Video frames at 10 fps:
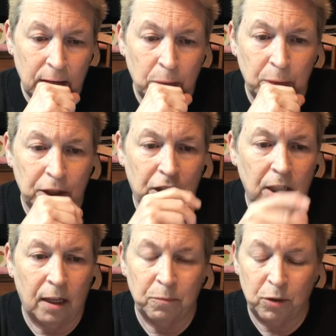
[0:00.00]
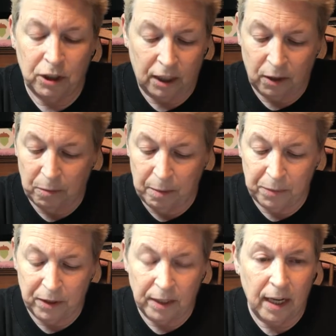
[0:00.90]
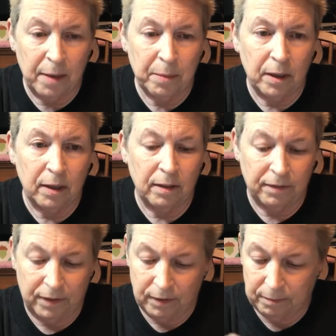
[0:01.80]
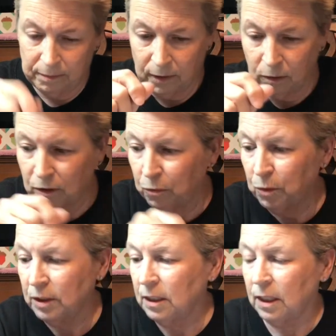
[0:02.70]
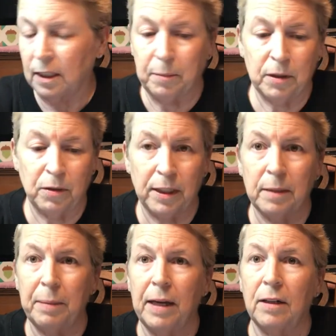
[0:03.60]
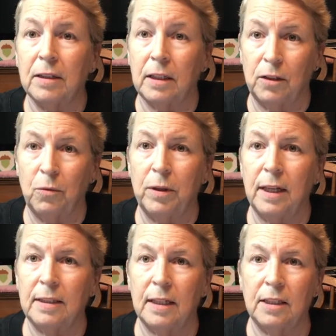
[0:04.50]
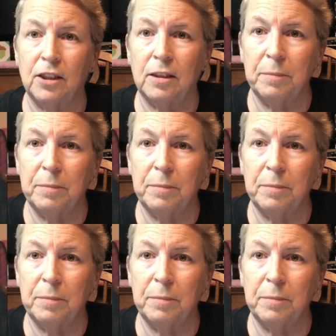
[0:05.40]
which I wish I could remember the name of. Hold on one second, I'm going to go get the pattern because I know where that's at. Just a